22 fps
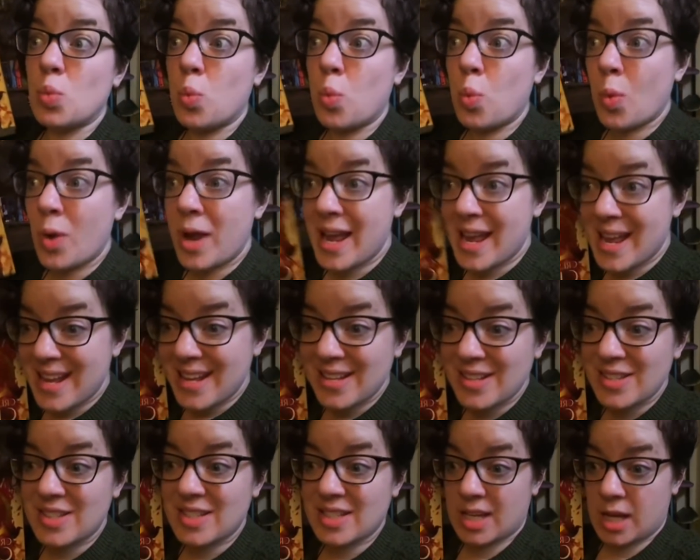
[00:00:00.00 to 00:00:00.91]

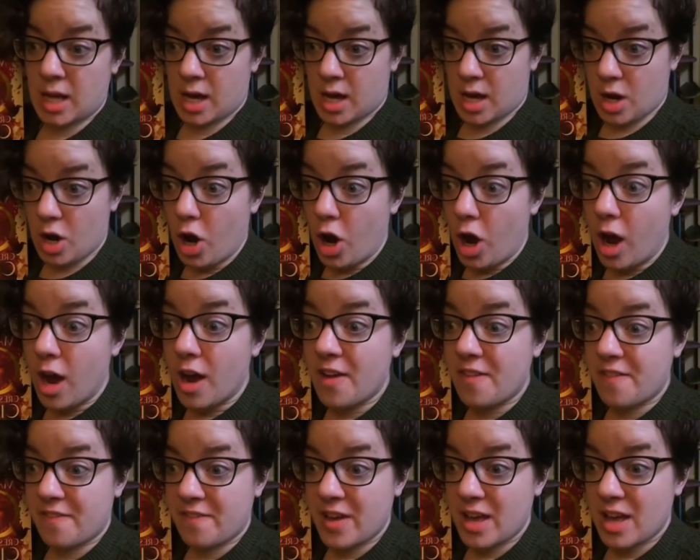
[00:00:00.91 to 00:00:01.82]
wings cut
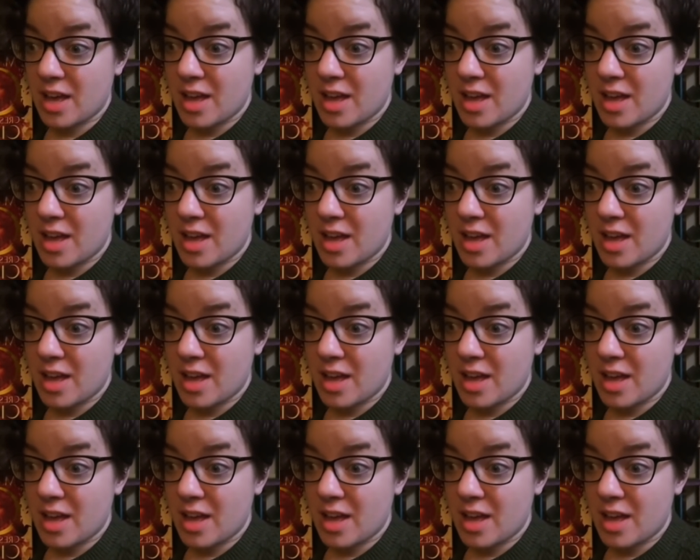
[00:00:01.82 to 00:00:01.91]
off